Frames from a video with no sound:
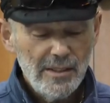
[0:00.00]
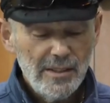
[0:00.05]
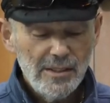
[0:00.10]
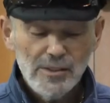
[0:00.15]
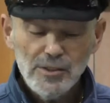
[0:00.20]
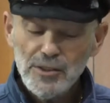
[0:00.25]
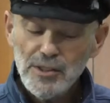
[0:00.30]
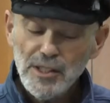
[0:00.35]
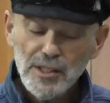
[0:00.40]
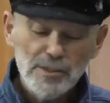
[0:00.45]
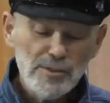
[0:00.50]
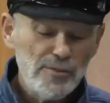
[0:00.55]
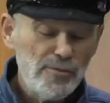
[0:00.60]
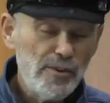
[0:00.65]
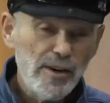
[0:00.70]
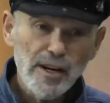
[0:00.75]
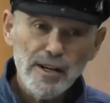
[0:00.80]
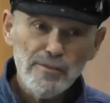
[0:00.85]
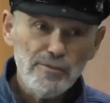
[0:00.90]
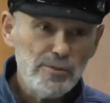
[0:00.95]
She is
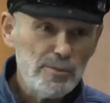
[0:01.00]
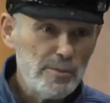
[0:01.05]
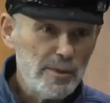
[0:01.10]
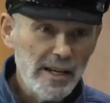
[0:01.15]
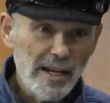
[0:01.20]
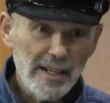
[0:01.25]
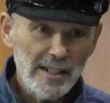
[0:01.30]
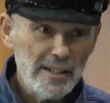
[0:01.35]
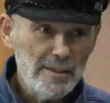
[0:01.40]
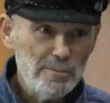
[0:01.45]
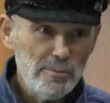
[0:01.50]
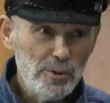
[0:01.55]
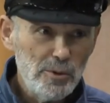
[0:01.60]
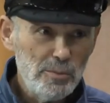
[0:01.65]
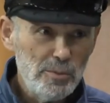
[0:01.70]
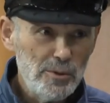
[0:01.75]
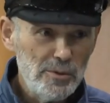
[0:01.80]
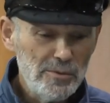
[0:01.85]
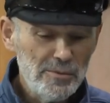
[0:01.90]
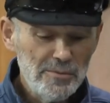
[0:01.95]
far from gaga boo
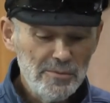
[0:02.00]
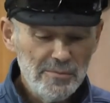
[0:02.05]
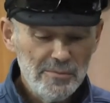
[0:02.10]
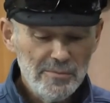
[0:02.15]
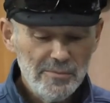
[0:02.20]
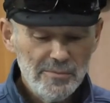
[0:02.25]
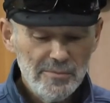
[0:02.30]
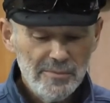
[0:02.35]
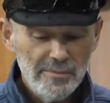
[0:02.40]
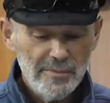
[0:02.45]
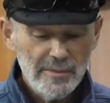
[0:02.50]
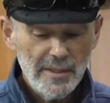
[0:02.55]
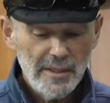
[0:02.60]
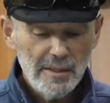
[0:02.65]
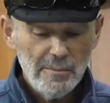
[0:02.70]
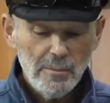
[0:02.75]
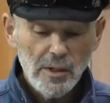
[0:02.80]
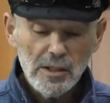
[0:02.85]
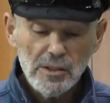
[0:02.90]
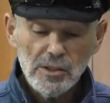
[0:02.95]
boo,
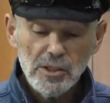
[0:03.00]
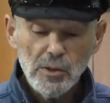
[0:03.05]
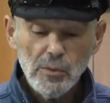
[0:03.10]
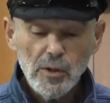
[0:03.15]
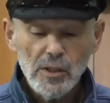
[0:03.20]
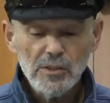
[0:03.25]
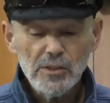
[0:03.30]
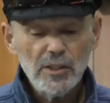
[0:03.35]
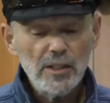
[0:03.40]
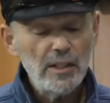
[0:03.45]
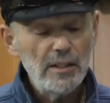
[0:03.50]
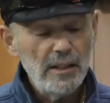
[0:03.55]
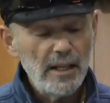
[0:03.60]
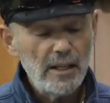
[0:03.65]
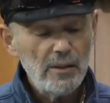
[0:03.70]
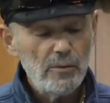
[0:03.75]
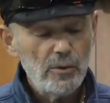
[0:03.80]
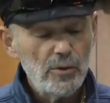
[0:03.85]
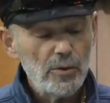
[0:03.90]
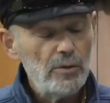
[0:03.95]
but she wants to
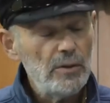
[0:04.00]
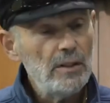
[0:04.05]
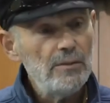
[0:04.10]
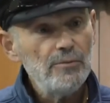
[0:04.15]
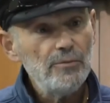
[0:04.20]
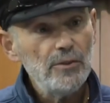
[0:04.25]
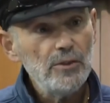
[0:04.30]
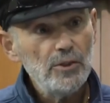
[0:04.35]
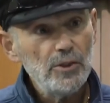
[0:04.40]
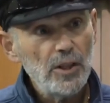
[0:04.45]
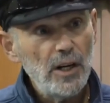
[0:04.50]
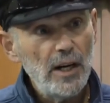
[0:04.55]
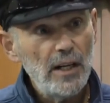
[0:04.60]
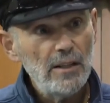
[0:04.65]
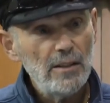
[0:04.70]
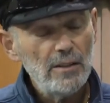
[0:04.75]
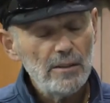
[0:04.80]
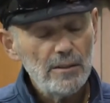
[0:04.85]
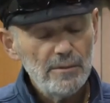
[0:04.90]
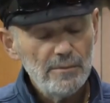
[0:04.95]
connect with her infant
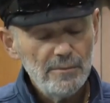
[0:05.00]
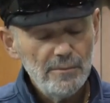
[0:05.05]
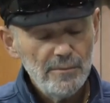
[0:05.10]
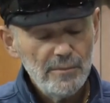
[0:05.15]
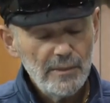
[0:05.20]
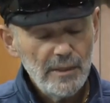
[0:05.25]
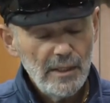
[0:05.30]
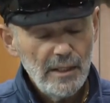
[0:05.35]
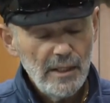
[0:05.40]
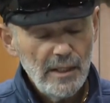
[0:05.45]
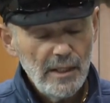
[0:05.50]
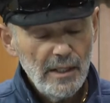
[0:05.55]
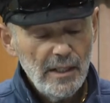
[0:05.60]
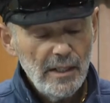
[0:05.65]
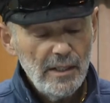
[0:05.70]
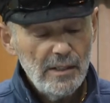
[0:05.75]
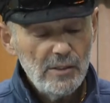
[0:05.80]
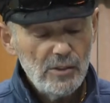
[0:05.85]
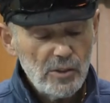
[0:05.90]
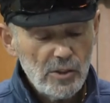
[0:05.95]
child,
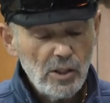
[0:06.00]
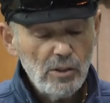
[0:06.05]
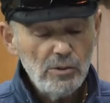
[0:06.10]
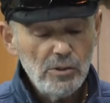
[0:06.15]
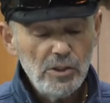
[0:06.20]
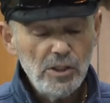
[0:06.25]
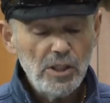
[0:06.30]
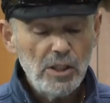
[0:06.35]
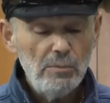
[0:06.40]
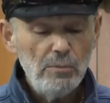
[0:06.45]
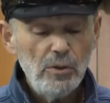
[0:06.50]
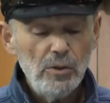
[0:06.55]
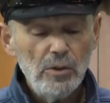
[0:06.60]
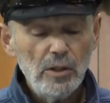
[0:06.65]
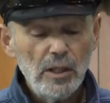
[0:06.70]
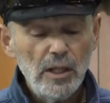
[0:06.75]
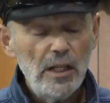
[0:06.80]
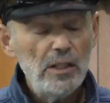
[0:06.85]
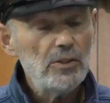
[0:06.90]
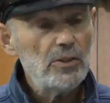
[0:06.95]
and so she
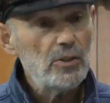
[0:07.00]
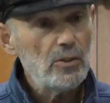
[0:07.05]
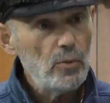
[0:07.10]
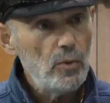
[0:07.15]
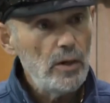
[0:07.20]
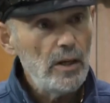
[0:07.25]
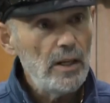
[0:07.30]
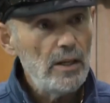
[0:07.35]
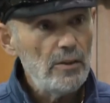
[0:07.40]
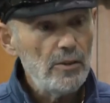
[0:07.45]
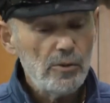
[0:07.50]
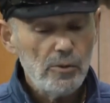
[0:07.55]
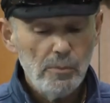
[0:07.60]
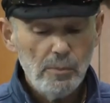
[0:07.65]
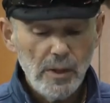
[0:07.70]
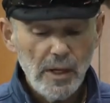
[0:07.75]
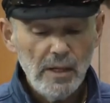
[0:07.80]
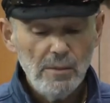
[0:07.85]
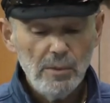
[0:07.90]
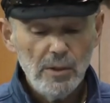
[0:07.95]
communicates in a way that her
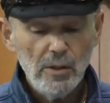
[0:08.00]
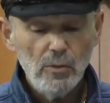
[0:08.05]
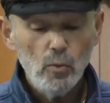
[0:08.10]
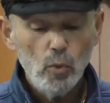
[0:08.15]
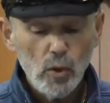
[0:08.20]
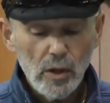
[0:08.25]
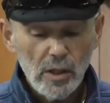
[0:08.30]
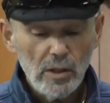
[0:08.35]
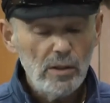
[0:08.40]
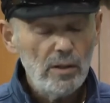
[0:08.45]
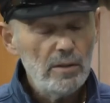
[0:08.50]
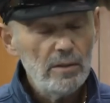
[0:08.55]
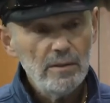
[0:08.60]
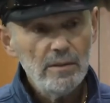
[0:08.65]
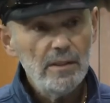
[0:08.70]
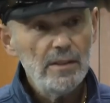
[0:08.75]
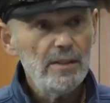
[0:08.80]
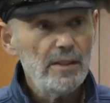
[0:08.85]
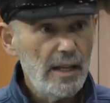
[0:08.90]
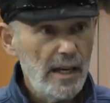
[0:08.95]
baby will
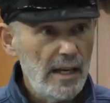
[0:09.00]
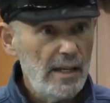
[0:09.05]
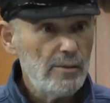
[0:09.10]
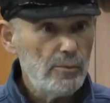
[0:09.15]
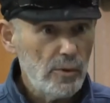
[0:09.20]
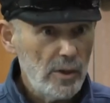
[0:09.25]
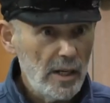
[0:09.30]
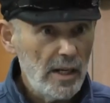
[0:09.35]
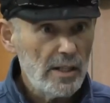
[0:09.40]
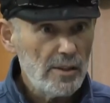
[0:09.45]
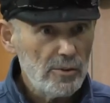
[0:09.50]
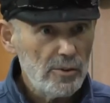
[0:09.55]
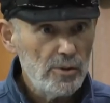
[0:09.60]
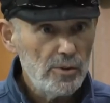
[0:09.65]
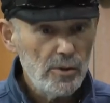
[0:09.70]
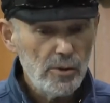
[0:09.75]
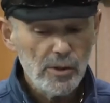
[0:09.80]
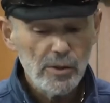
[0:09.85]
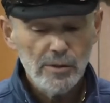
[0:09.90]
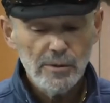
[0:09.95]
and can react
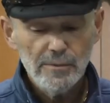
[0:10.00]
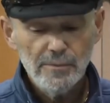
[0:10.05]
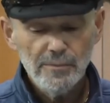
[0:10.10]
to her.